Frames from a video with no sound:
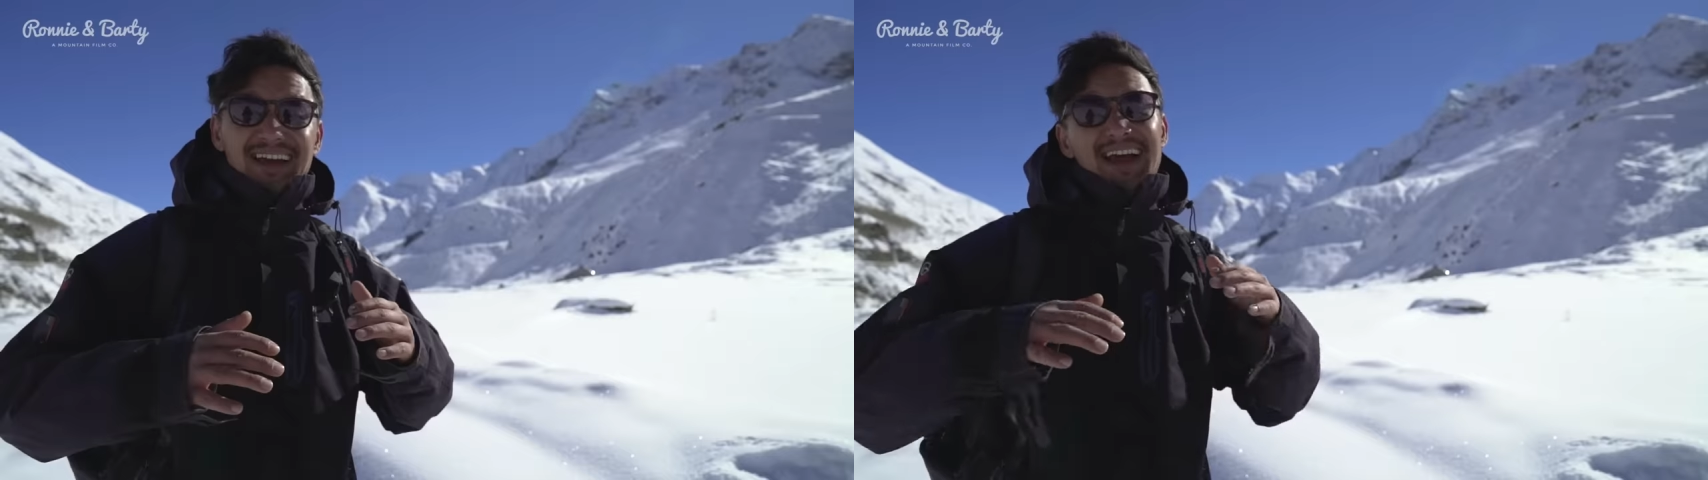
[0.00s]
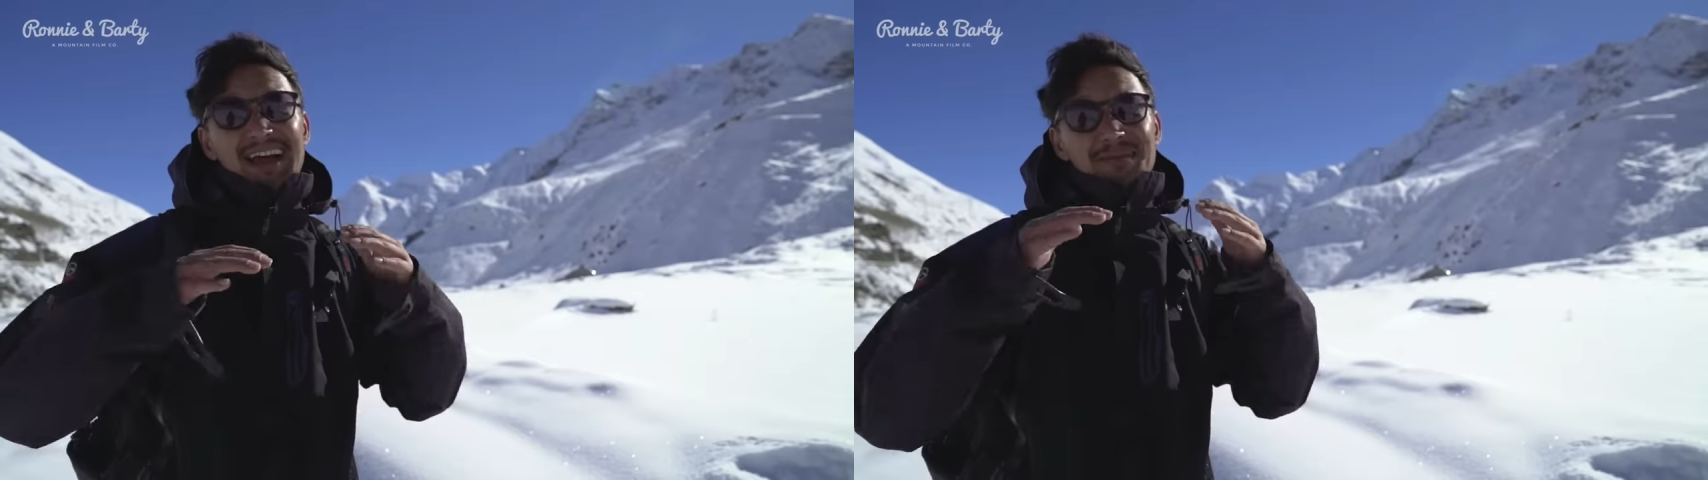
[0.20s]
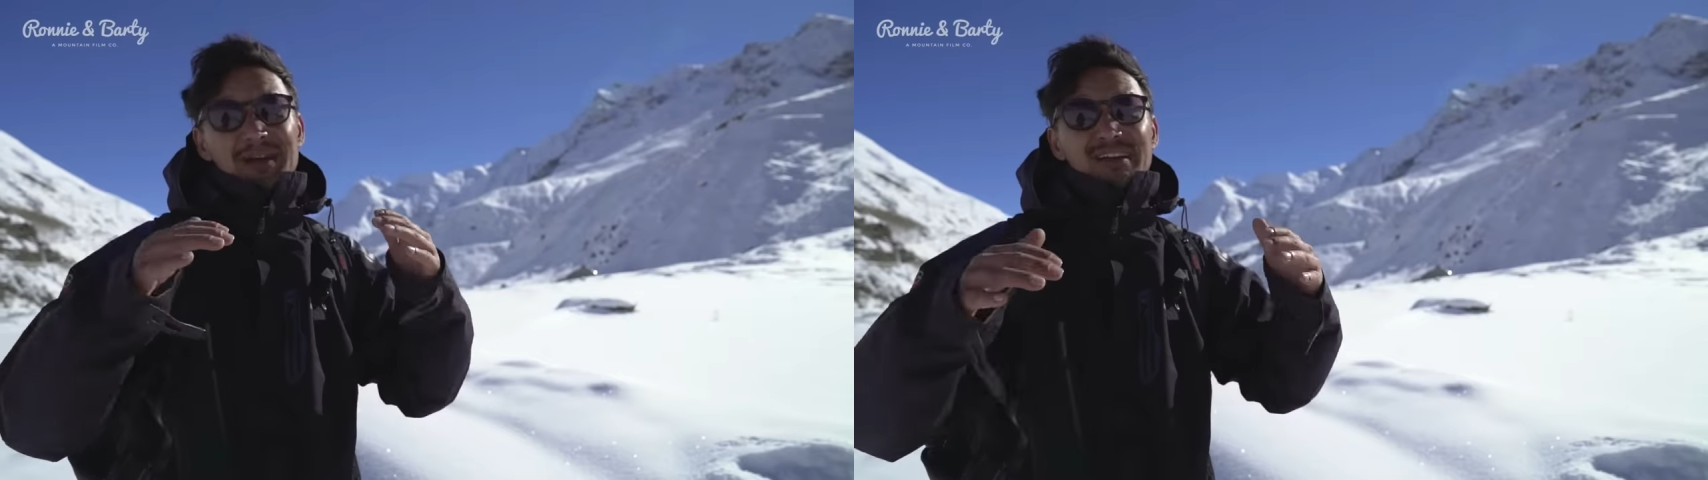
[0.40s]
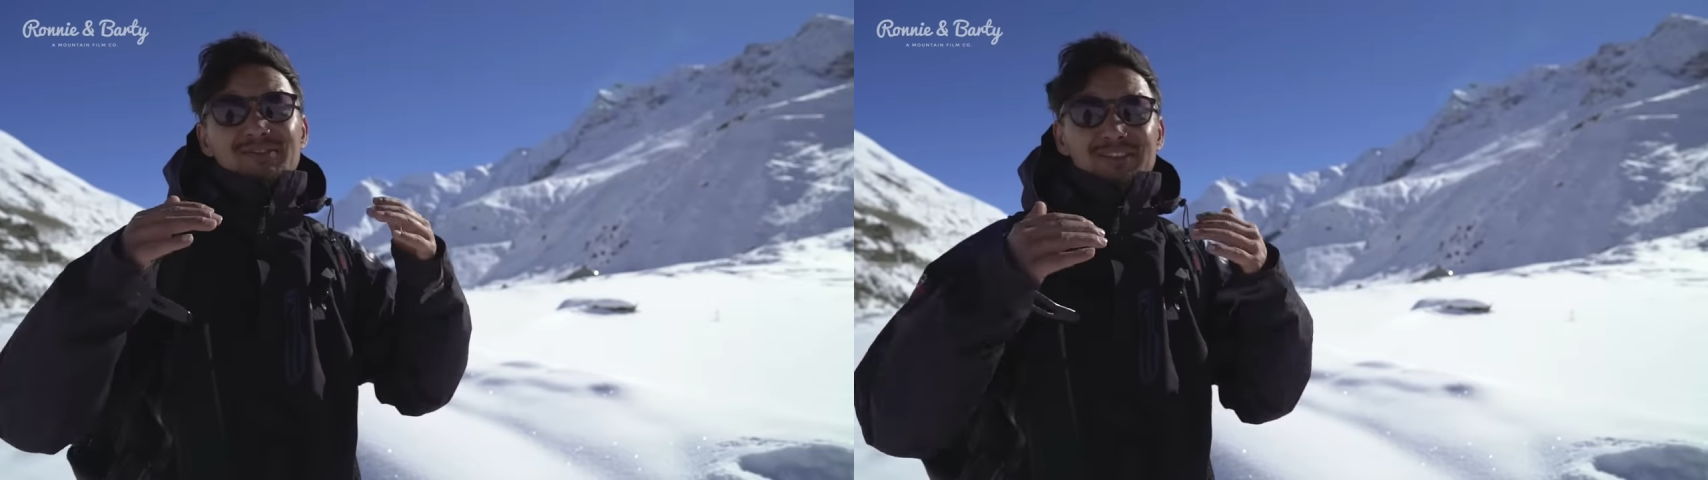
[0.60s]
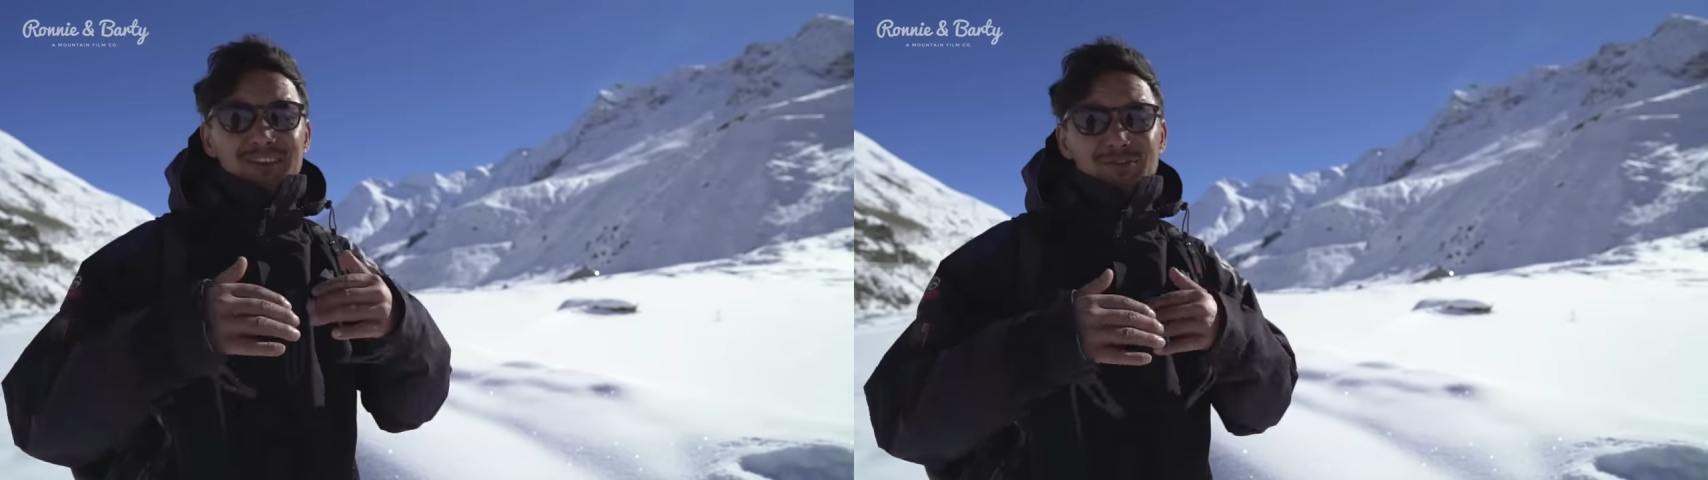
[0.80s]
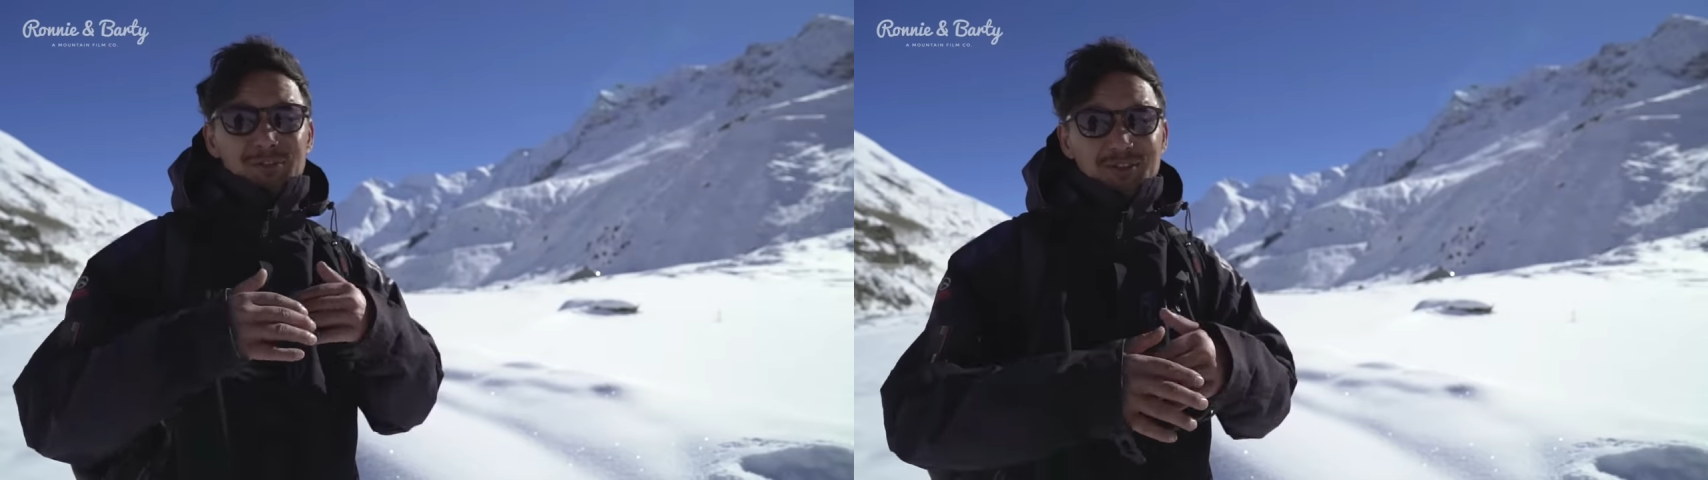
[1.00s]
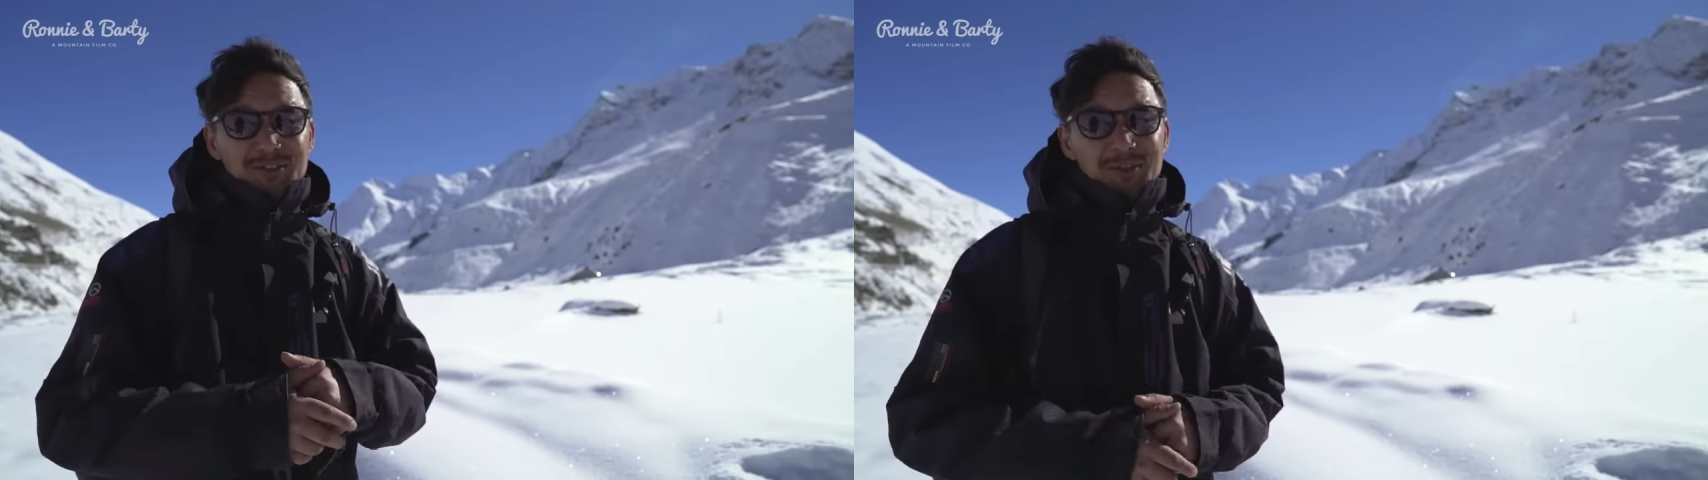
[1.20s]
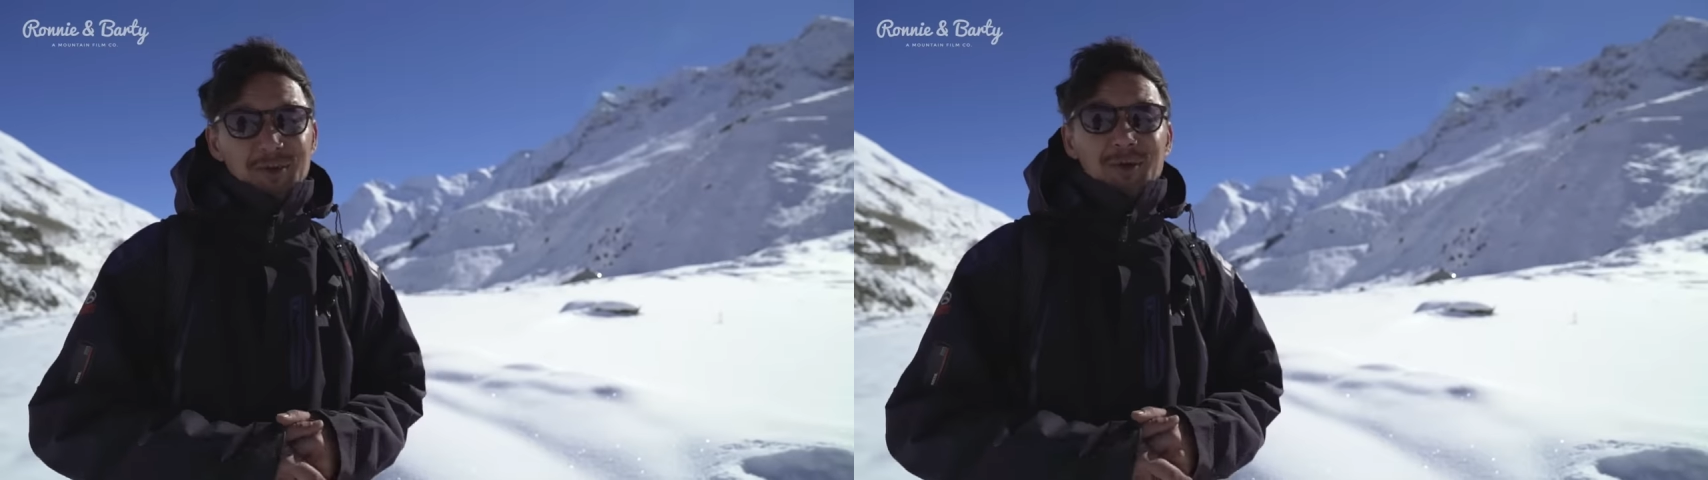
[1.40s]
had my fill for
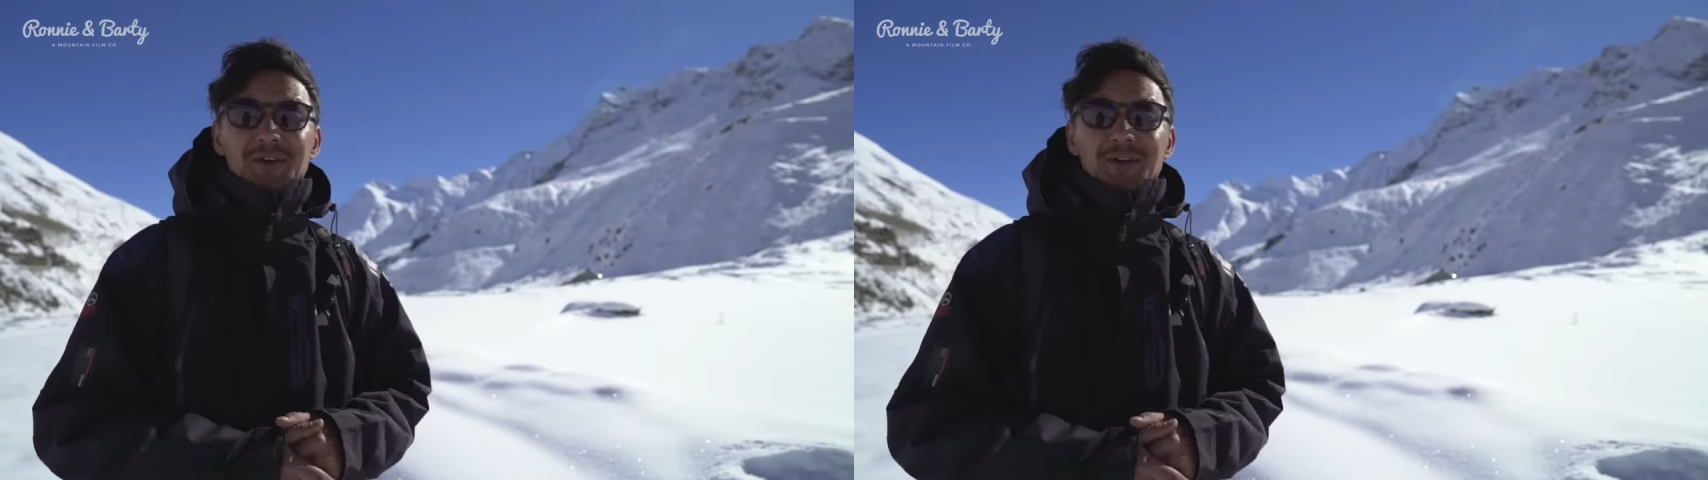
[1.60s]
snow,